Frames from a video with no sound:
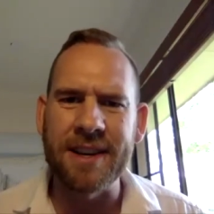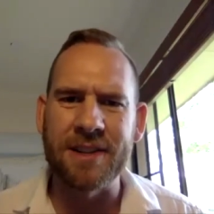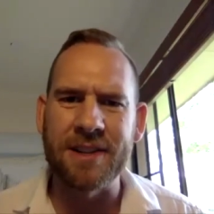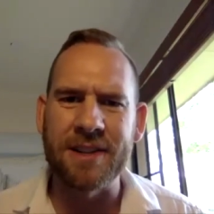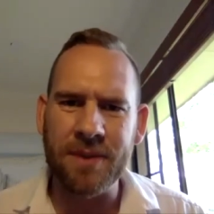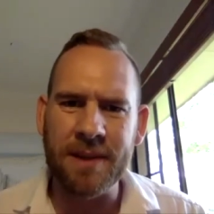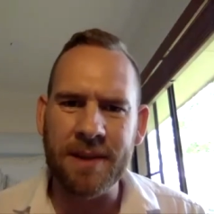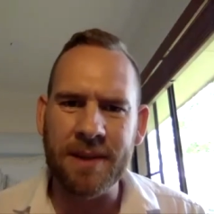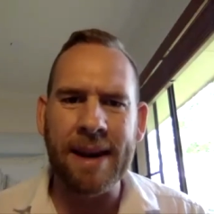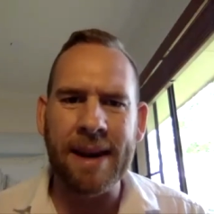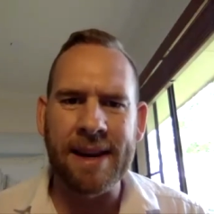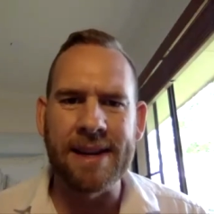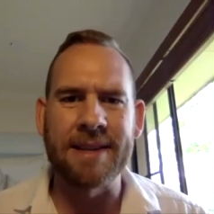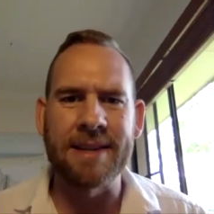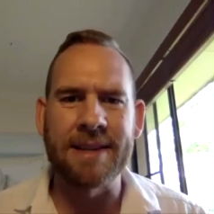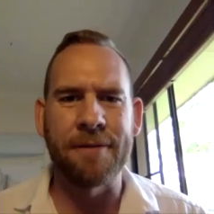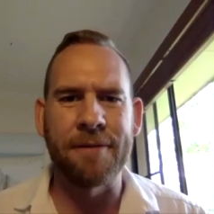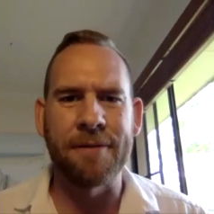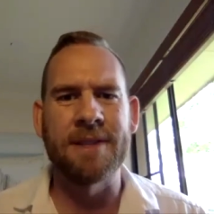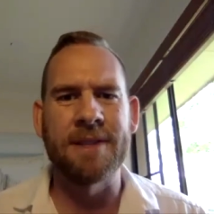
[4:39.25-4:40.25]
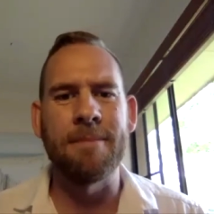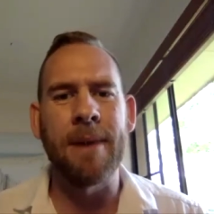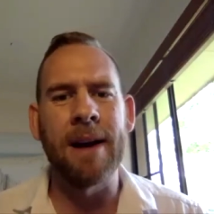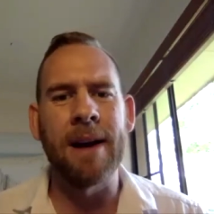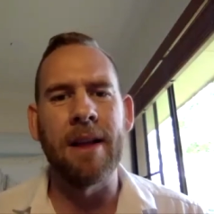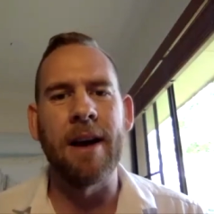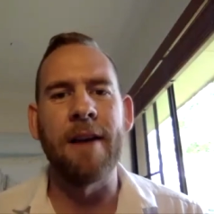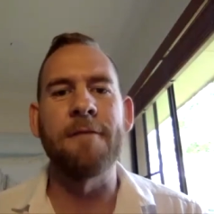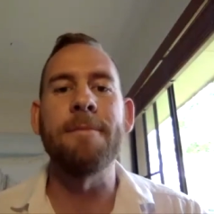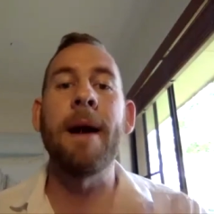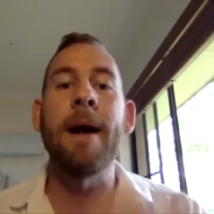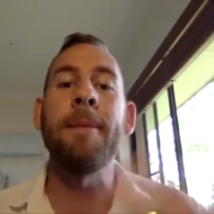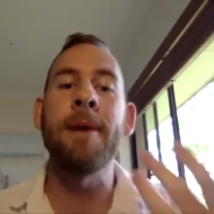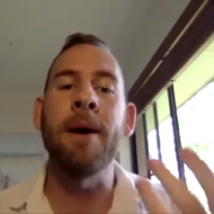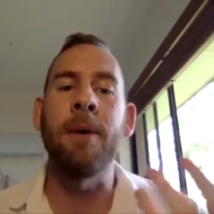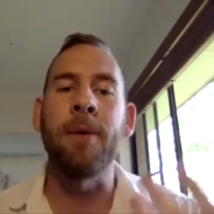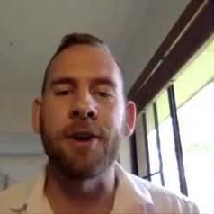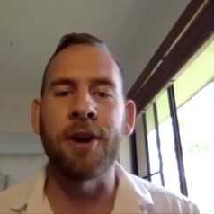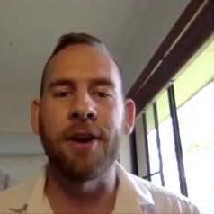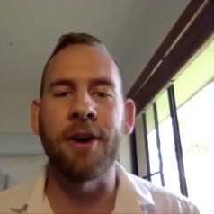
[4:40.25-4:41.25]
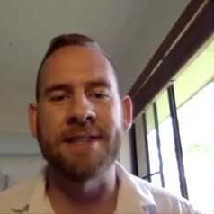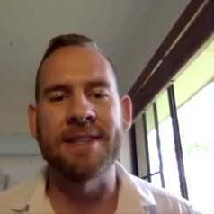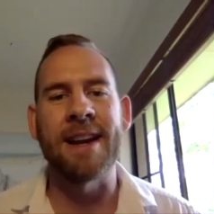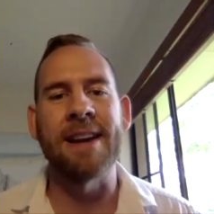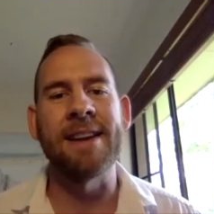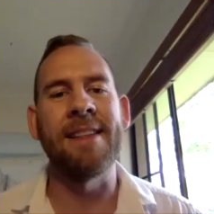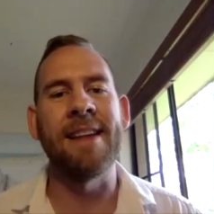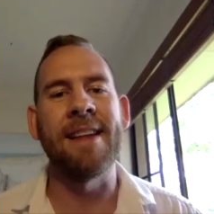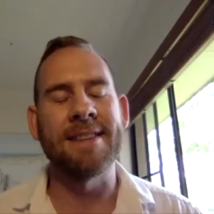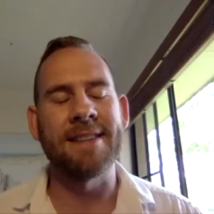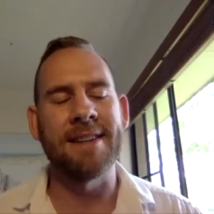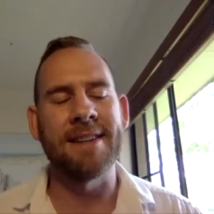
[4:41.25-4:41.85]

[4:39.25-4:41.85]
It's really making a difference in my life. Maybe I want to go study that.